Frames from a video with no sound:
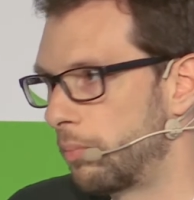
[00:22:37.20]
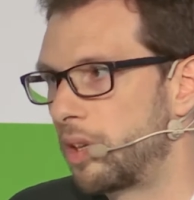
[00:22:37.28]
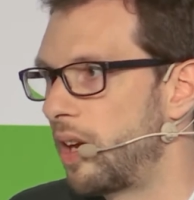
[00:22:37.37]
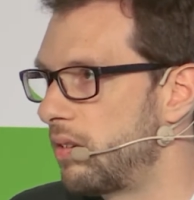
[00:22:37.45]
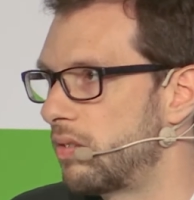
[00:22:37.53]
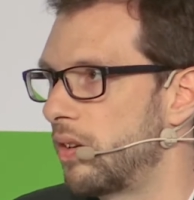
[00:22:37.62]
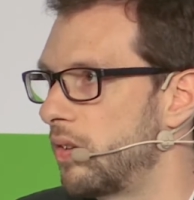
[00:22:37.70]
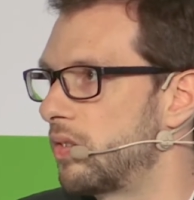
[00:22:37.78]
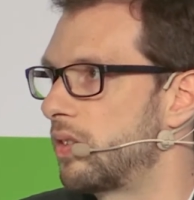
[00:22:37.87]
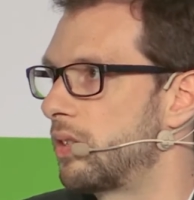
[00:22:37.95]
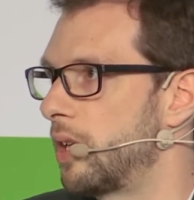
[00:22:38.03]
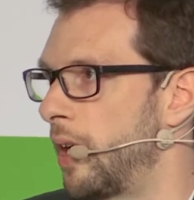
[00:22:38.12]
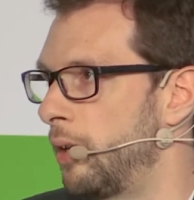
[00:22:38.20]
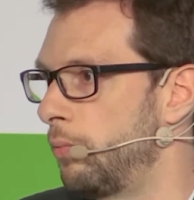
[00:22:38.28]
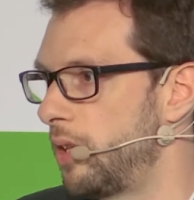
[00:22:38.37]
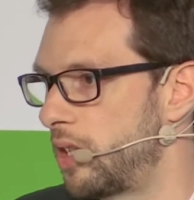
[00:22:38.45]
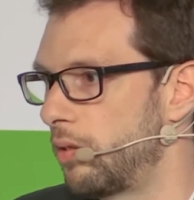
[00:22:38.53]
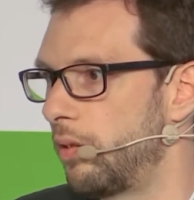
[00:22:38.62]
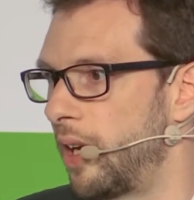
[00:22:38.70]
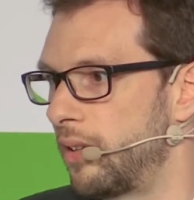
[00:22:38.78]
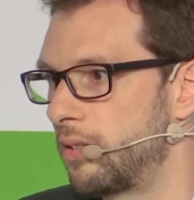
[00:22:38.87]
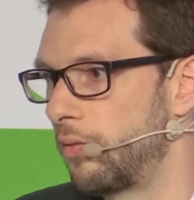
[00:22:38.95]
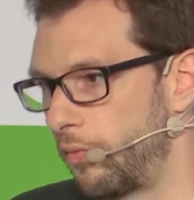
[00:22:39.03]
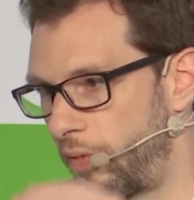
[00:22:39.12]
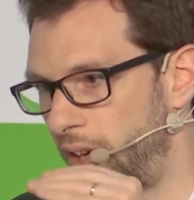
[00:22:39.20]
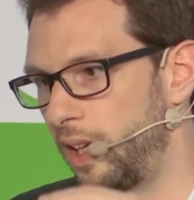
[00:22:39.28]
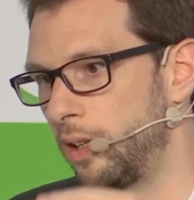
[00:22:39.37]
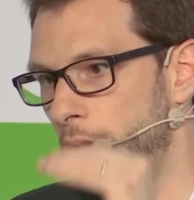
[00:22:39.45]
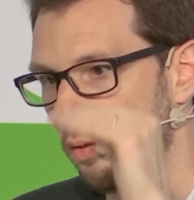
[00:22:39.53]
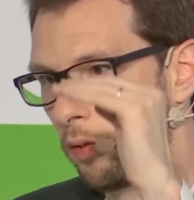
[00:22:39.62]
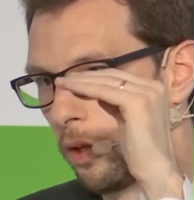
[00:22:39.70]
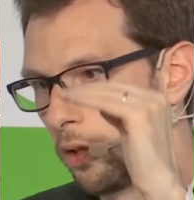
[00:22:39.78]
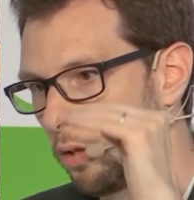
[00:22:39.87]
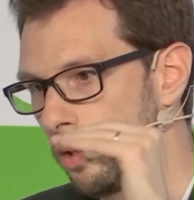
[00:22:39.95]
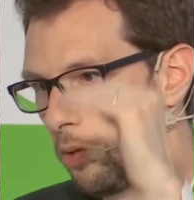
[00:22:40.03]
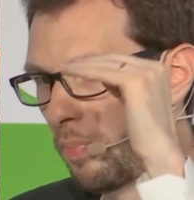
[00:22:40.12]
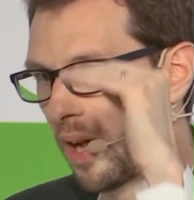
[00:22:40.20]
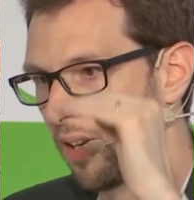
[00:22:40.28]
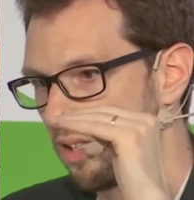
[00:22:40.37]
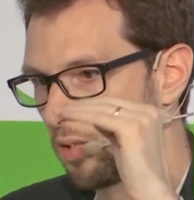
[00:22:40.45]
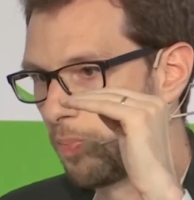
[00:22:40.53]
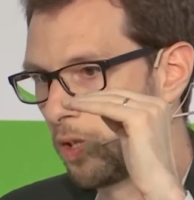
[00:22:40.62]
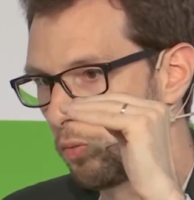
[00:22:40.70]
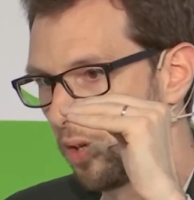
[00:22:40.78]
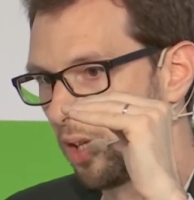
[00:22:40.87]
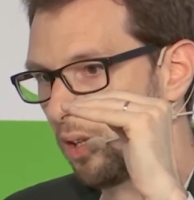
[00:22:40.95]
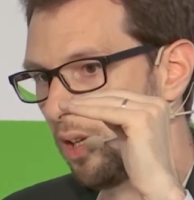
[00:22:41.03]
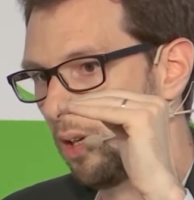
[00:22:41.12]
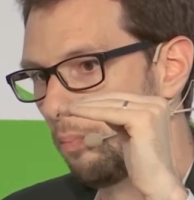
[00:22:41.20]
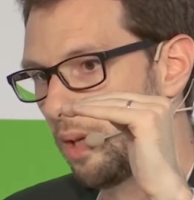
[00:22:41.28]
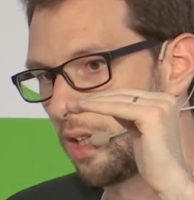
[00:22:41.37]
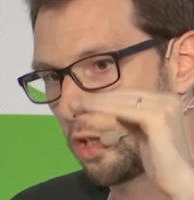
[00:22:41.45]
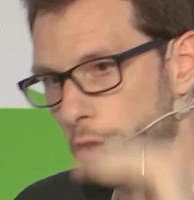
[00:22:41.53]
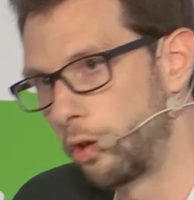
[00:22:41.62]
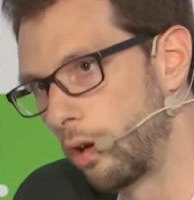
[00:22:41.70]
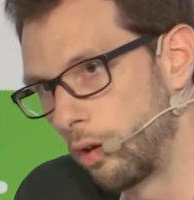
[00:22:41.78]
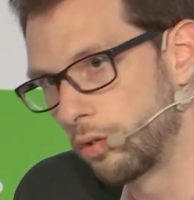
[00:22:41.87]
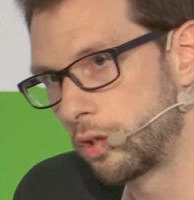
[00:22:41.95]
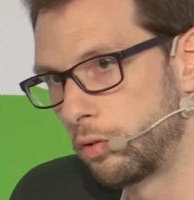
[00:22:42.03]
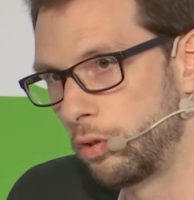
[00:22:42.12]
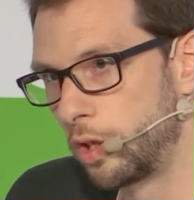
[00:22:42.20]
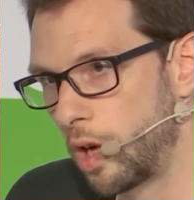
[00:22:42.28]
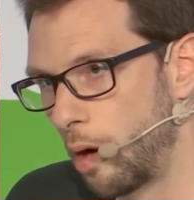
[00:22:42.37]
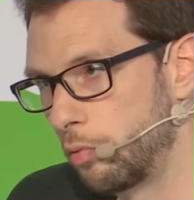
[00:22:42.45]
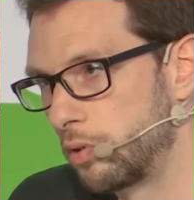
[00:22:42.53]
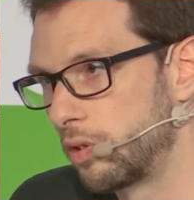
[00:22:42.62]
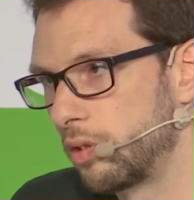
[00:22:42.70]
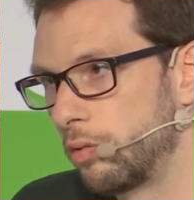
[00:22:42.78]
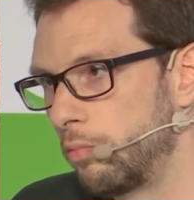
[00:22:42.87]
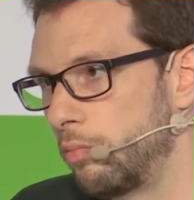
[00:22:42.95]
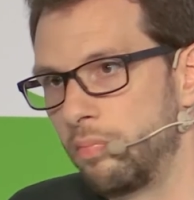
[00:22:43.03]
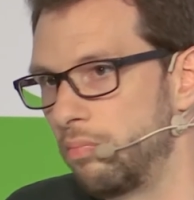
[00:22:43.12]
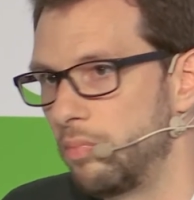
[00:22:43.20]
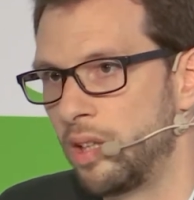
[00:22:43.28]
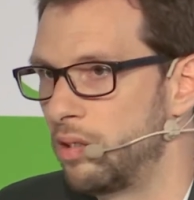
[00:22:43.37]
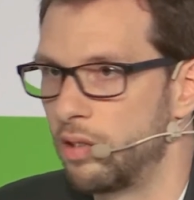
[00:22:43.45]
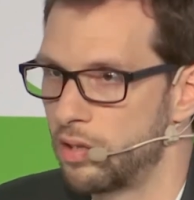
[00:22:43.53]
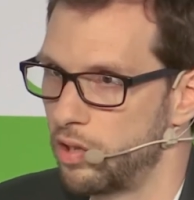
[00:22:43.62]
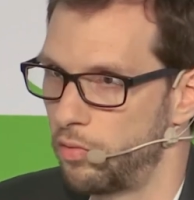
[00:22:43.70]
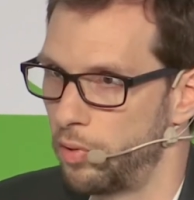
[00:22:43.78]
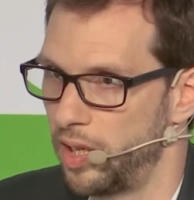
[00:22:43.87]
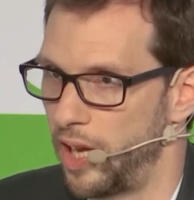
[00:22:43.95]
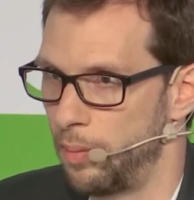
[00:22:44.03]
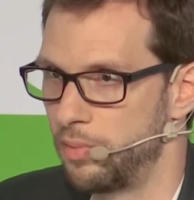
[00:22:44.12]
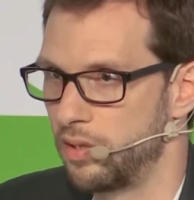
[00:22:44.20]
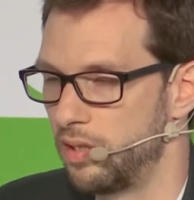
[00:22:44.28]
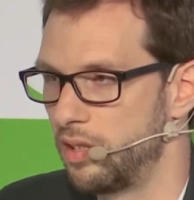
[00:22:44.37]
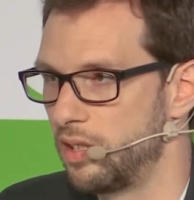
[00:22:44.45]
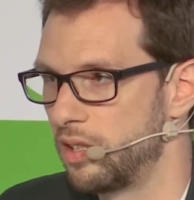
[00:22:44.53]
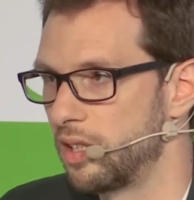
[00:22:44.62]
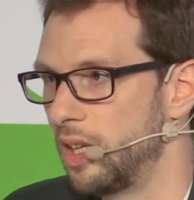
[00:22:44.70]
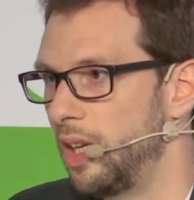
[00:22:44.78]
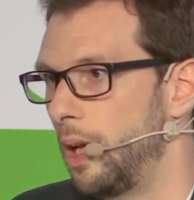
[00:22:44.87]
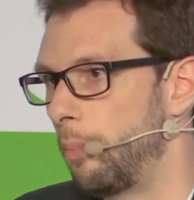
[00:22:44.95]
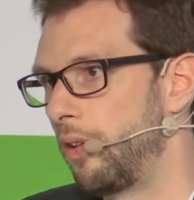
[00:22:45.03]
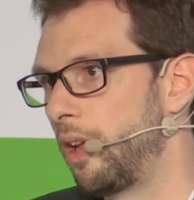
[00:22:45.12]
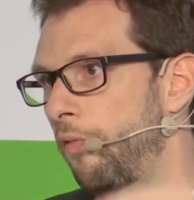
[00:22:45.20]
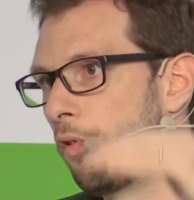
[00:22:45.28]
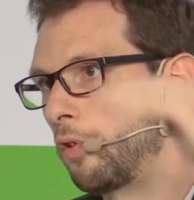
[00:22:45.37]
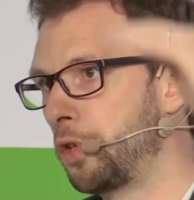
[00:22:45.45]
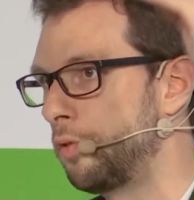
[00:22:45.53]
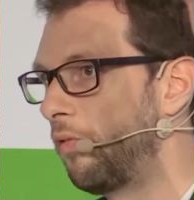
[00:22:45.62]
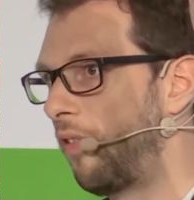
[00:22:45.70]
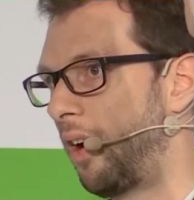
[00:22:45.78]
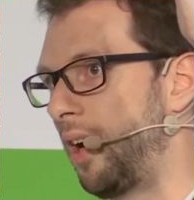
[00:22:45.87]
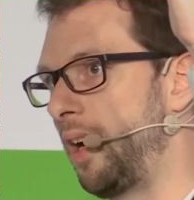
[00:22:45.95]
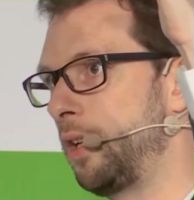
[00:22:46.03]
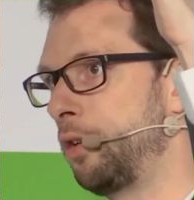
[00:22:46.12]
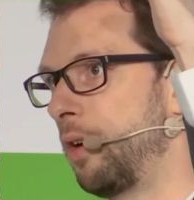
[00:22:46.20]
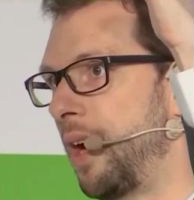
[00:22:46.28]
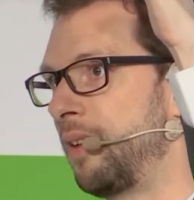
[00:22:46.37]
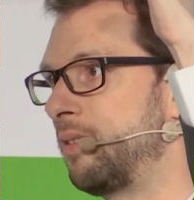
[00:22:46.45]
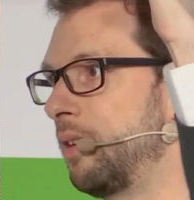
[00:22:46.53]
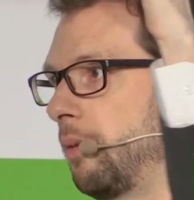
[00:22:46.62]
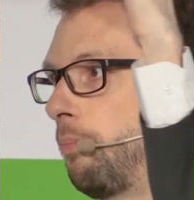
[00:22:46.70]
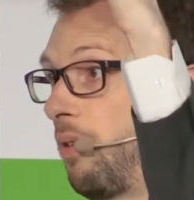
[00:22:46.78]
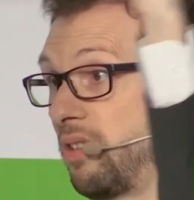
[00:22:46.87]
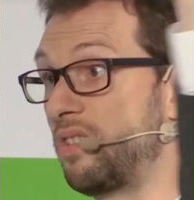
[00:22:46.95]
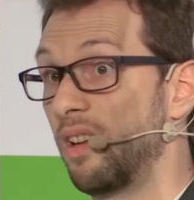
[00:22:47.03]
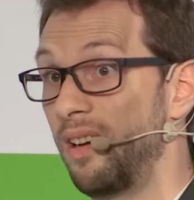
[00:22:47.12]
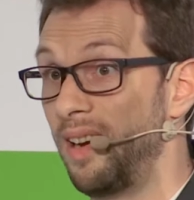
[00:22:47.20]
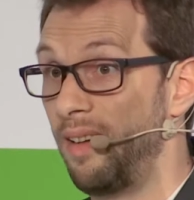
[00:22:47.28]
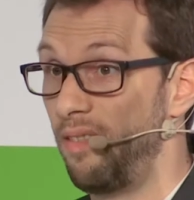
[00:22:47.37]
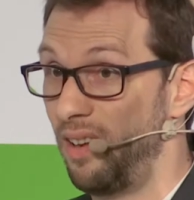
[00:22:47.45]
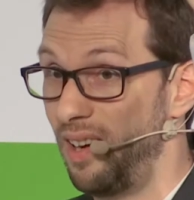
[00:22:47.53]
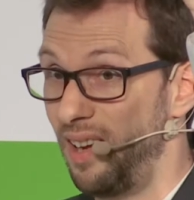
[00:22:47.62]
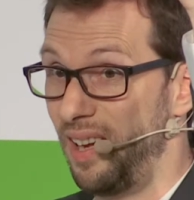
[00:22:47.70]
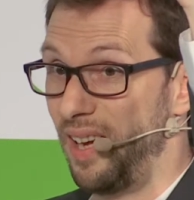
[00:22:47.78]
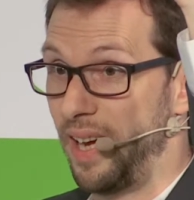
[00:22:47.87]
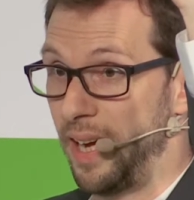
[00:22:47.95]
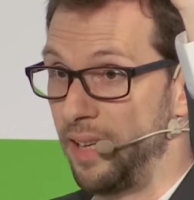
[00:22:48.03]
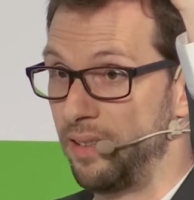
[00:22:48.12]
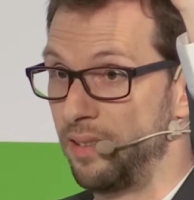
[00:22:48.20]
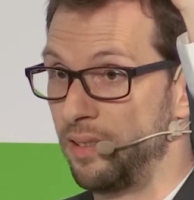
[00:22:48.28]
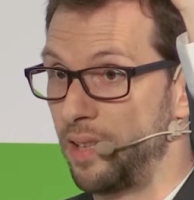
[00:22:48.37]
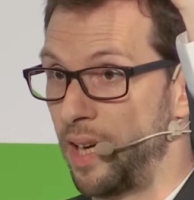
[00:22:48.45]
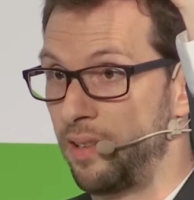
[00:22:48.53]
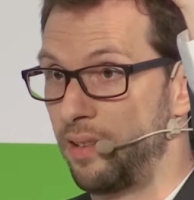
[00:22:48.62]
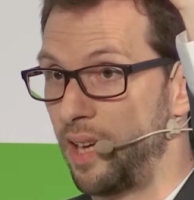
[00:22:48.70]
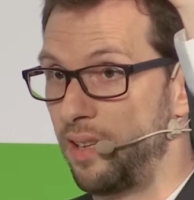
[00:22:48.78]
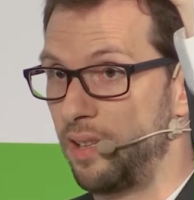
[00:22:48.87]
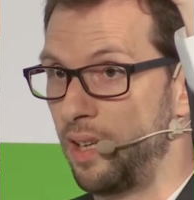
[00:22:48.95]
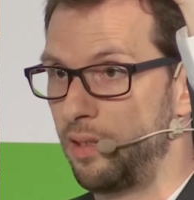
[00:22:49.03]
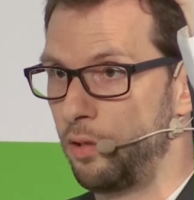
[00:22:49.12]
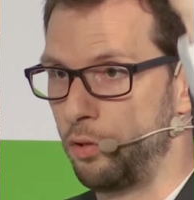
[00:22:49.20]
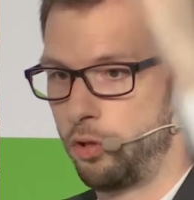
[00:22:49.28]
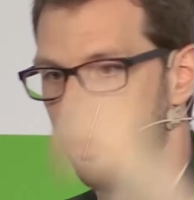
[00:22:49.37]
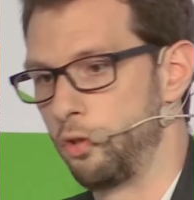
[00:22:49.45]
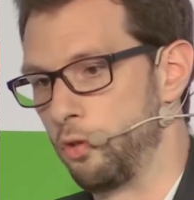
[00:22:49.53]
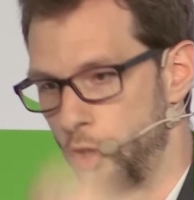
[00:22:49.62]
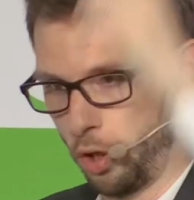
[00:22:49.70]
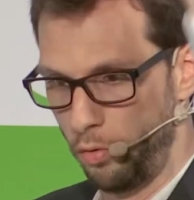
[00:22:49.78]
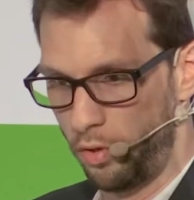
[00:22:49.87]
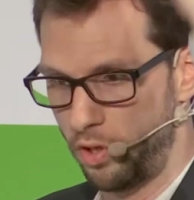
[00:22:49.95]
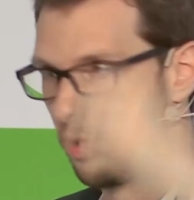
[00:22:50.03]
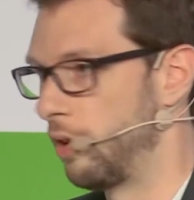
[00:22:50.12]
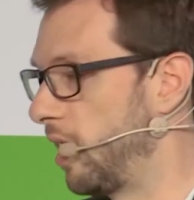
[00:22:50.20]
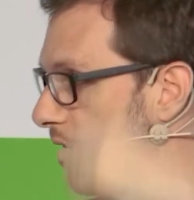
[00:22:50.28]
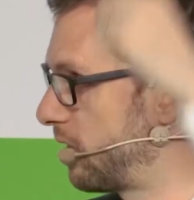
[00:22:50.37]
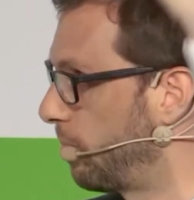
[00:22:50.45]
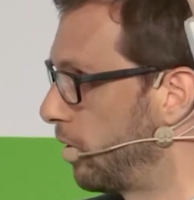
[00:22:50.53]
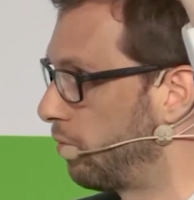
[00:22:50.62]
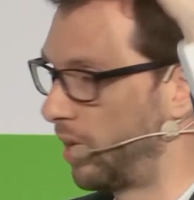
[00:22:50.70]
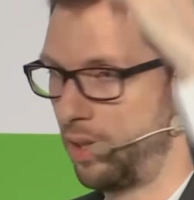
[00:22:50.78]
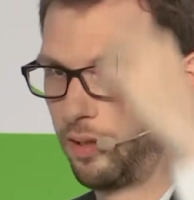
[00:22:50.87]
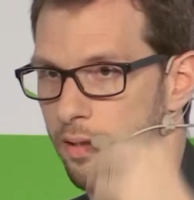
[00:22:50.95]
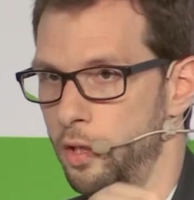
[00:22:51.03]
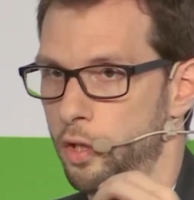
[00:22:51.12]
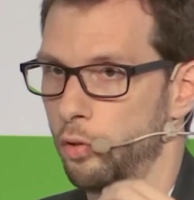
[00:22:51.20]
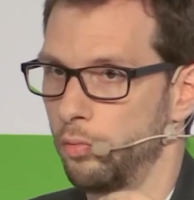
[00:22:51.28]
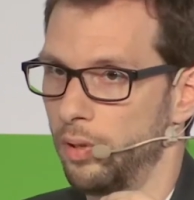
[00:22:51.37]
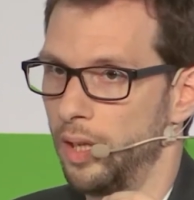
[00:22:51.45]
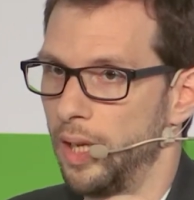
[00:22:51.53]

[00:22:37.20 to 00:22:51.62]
cases, and we saw that finding the good balance between being too close to the code, it does not really help the citizens. But if you're too far, you're at the political level, and then you lose the links between the two.